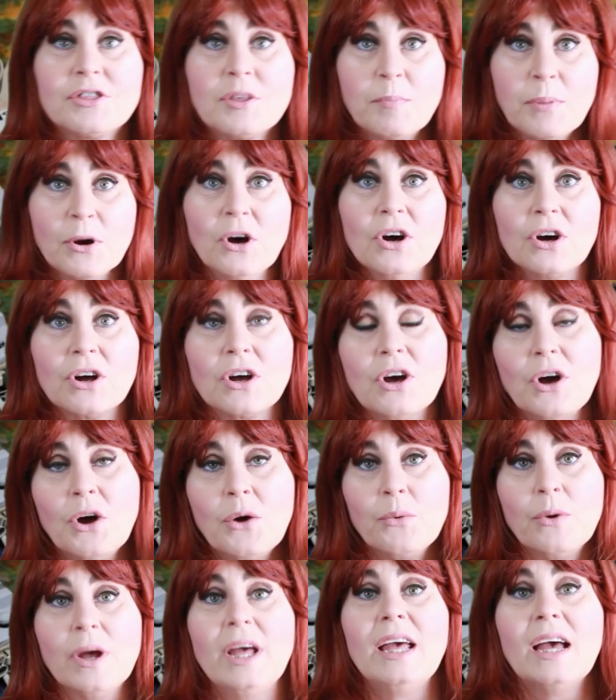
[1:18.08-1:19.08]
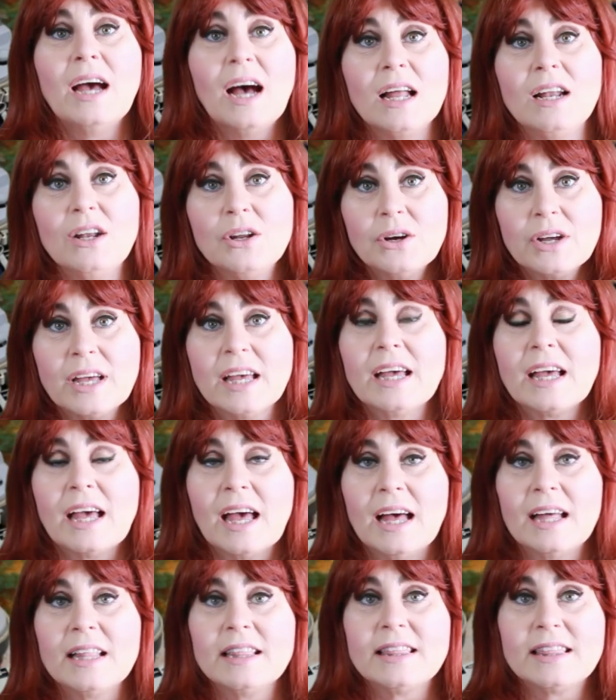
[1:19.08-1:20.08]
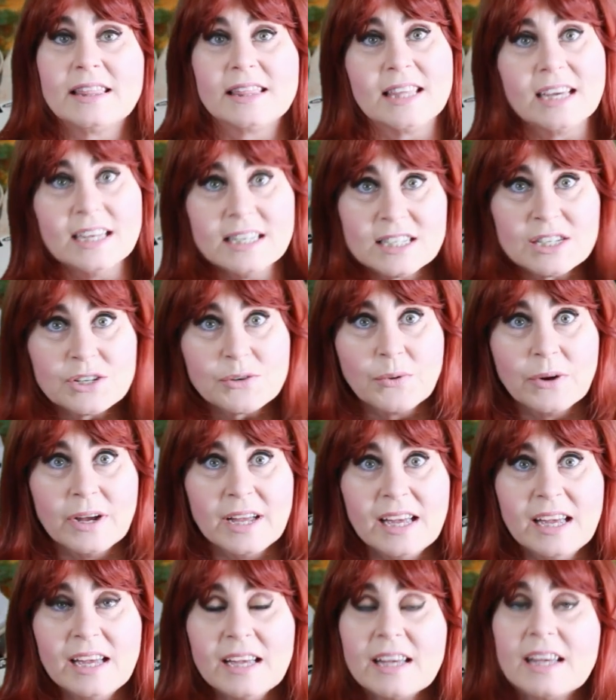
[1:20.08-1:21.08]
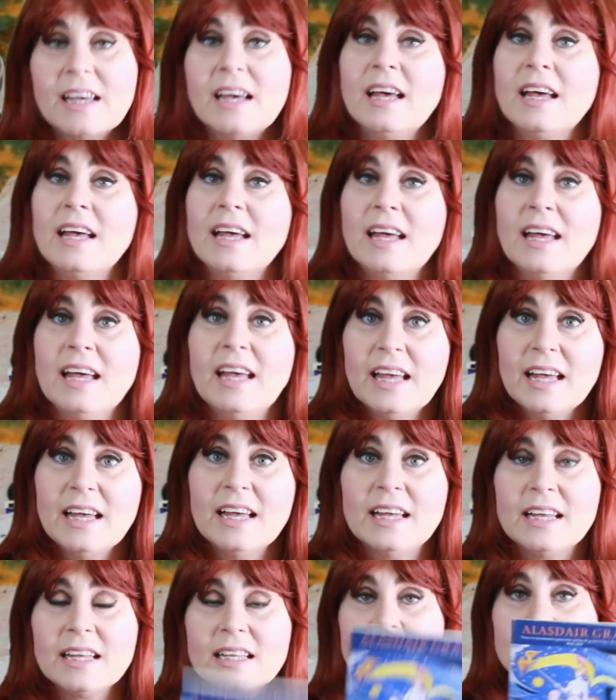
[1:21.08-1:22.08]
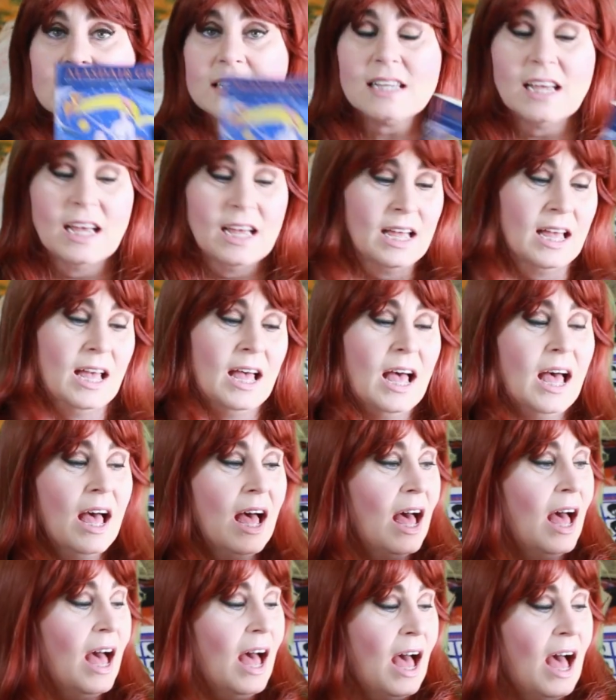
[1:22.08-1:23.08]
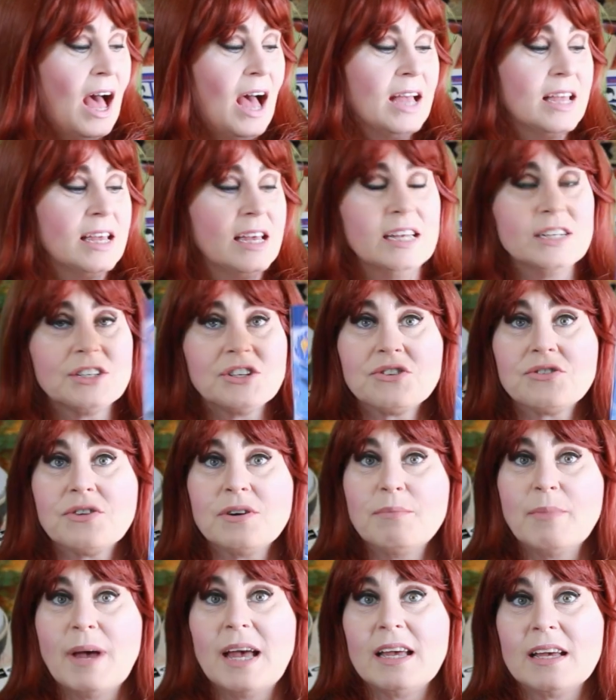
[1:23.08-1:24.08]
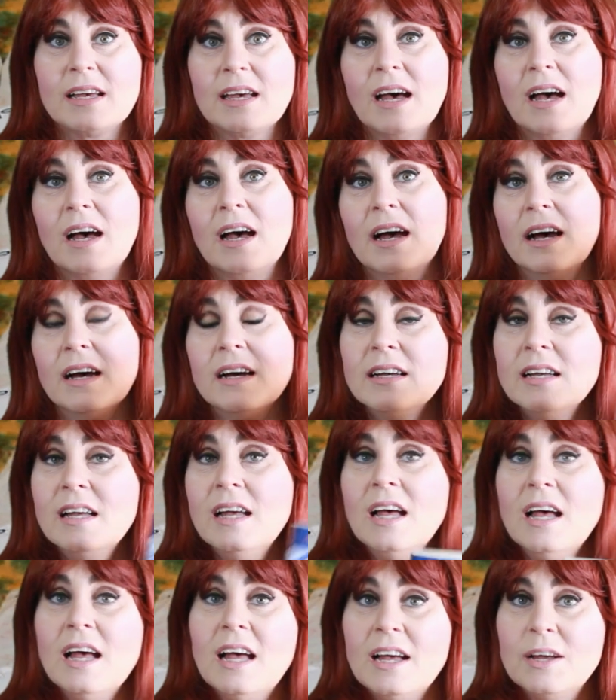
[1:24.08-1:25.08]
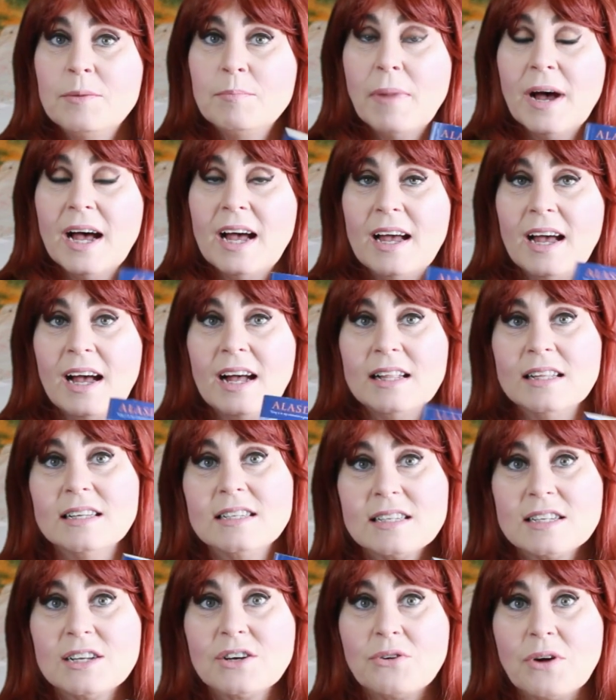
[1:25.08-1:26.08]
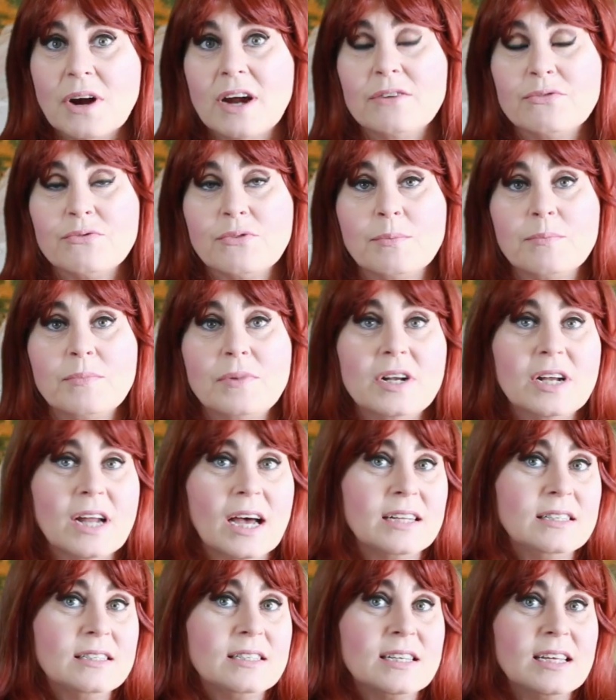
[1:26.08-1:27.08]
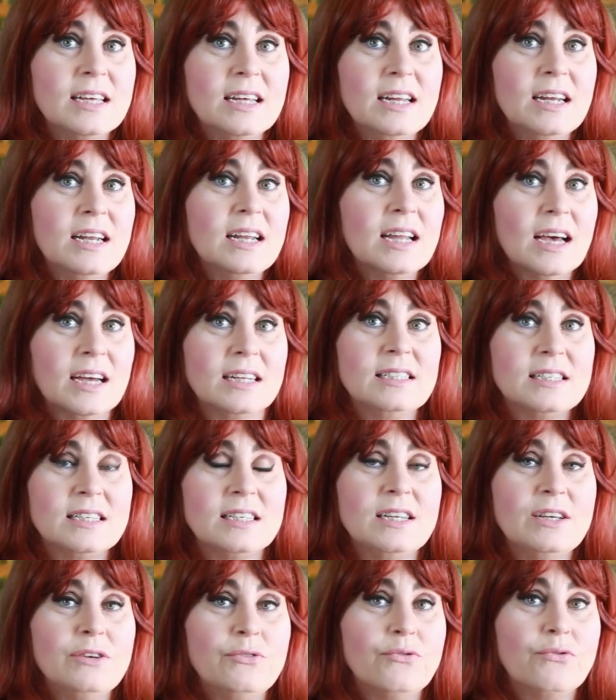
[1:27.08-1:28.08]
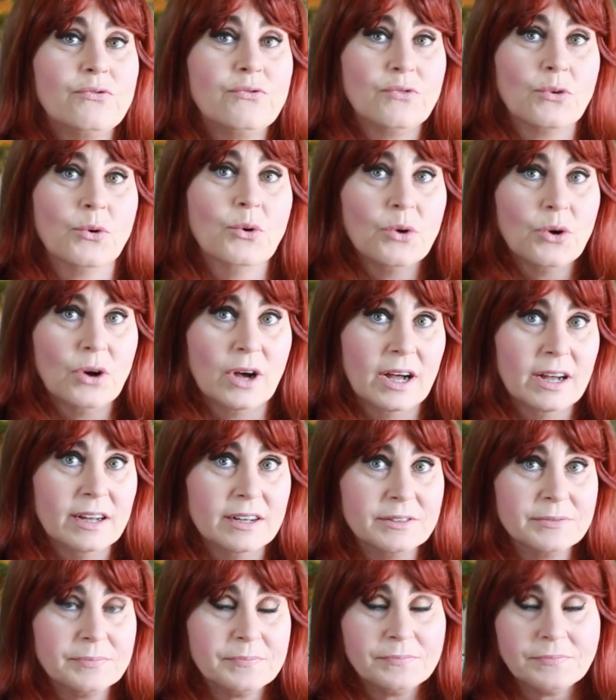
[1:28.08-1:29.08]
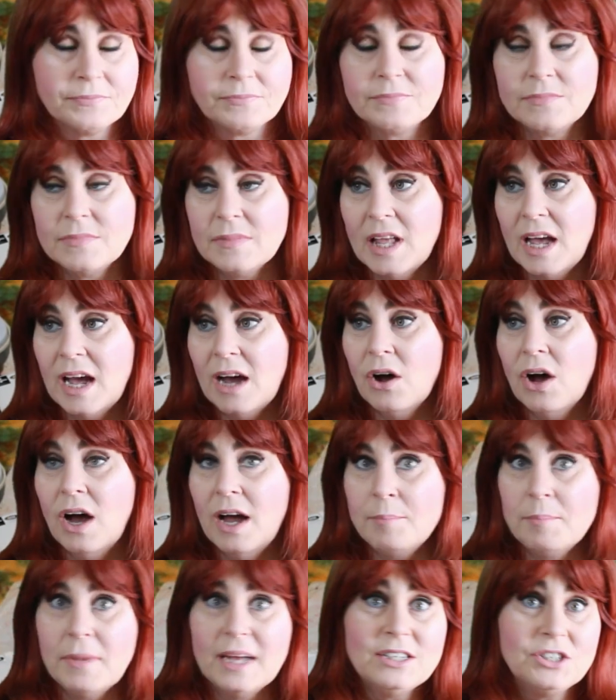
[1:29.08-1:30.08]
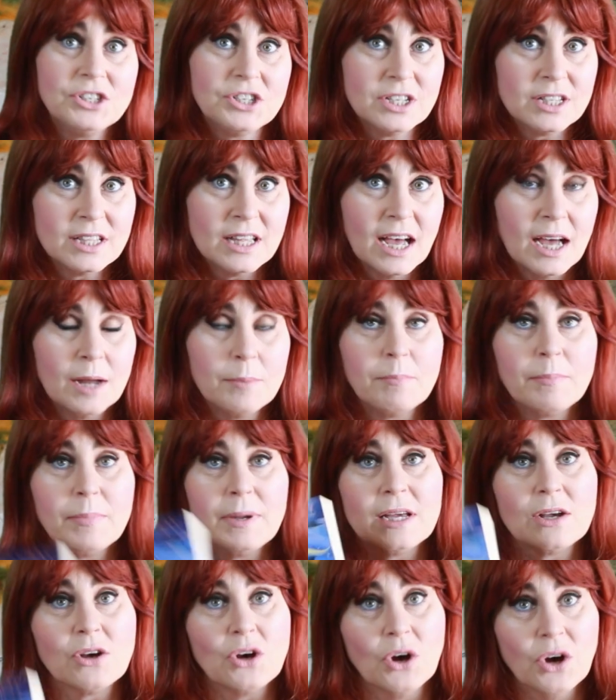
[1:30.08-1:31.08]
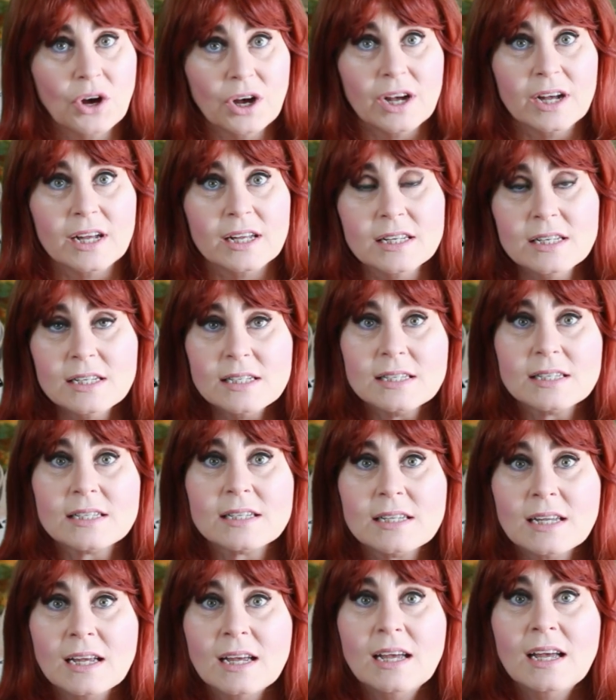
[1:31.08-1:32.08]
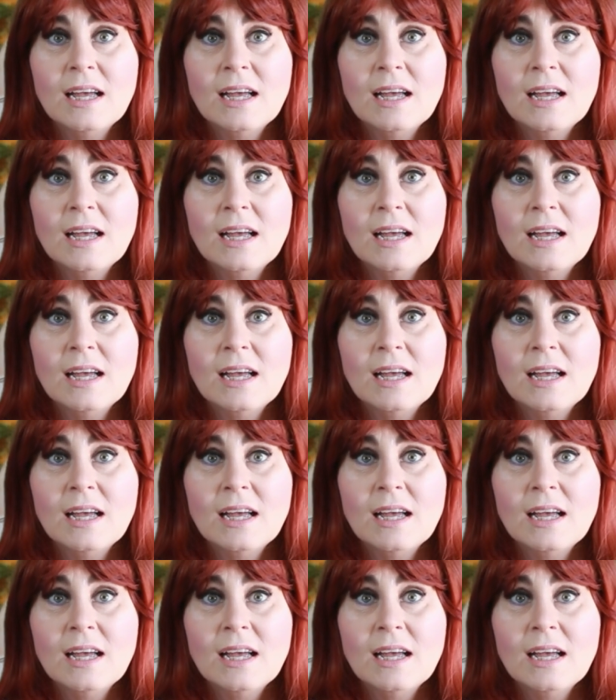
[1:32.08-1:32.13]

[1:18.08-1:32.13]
the book we are looking at this week is A History Maker by Alasdair Gray from 1994. Now, I mention that because